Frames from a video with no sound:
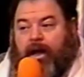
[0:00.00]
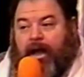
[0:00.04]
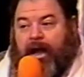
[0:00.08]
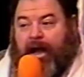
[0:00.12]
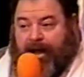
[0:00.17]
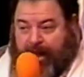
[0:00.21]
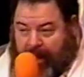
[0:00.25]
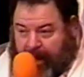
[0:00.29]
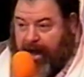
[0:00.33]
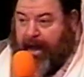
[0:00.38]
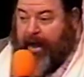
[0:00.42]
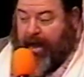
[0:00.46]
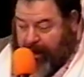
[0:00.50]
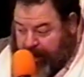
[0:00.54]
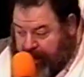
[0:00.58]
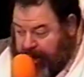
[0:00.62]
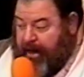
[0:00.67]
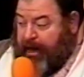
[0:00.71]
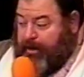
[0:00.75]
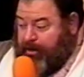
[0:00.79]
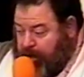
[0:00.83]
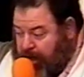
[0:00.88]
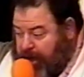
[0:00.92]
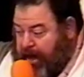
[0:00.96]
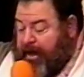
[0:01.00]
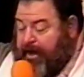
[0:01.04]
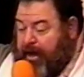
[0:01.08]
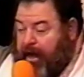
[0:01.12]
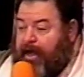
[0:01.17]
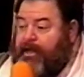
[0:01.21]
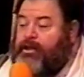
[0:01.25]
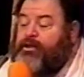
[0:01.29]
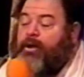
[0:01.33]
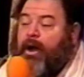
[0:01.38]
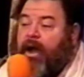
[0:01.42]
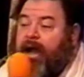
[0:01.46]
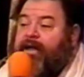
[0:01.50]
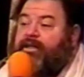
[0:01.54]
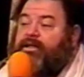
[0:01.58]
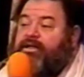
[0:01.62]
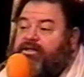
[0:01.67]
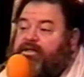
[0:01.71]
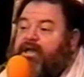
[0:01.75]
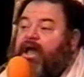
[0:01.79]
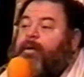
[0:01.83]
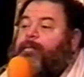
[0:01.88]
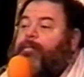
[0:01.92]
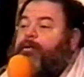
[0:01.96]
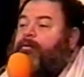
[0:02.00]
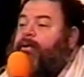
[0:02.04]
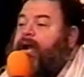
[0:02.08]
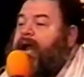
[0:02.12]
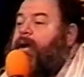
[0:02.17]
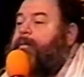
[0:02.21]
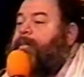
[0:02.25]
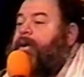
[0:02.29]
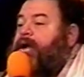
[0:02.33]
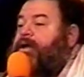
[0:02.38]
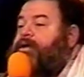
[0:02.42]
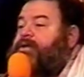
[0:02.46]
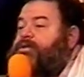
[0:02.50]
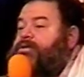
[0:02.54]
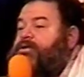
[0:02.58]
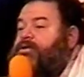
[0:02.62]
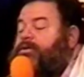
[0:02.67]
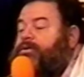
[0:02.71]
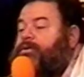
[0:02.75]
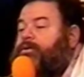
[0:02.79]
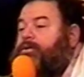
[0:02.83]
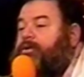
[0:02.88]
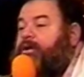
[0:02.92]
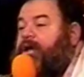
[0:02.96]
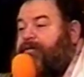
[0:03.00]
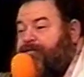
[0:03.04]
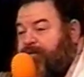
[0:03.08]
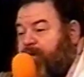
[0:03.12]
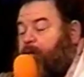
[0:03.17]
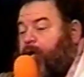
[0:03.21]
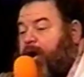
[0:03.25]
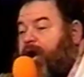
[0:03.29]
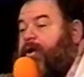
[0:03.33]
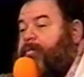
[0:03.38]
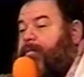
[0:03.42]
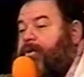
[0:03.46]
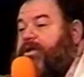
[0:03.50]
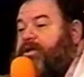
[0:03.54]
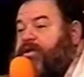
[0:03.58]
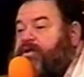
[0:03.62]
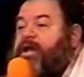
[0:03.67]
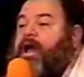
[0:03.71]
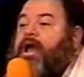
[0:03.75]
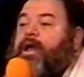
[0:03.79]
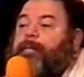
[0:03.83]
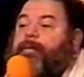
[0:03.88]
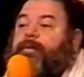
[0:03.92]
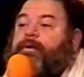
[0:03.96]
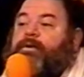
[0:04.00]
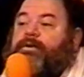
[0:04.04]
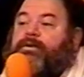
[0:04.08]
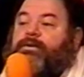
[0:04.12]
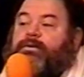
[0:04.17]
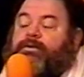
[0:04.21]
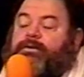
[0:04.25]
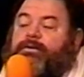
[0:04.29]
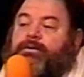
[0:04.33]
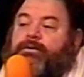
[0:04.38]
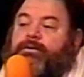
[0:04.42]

I, I, I, I, I, do, I disciple rabbis if they want to be discipled.